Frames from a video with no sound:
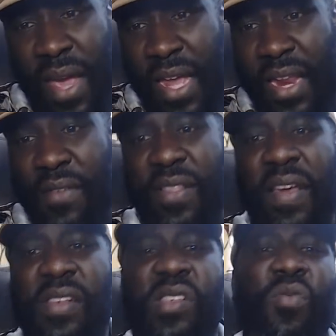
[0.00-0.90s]
making
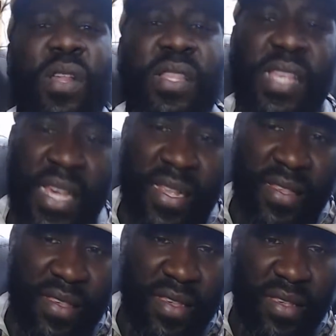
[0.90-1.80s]
everything so
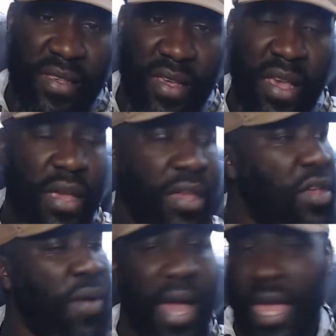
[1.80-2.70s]
intense.
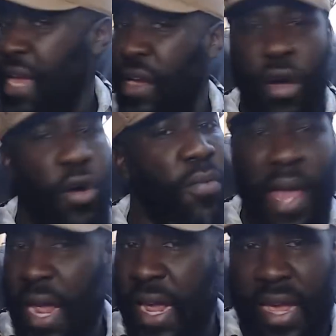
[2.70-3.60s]
You ain't gonna
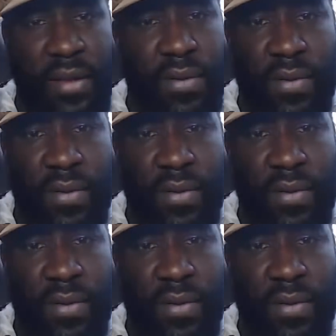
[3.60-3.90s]
make it.